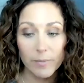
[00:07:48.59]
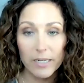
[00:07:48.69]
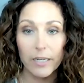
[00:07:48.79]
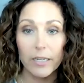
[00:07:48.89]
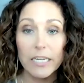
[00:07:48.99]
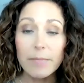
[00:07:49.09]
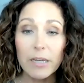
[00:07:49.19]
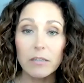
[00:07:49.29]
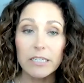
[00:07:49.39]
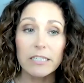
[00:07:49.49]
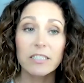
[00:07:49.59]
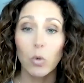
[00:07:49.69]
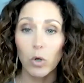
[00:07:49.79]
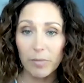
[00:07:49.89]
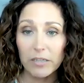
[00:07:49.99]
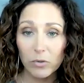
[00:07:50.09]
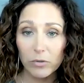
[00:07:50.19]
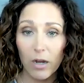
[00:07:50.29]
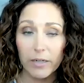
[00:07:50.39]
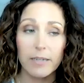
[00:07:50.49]
meaning an email list or a pixeled
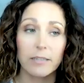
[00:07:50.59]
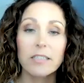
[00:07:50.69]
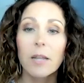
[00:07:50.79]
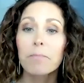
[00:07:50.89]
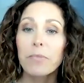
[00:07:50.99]
audience,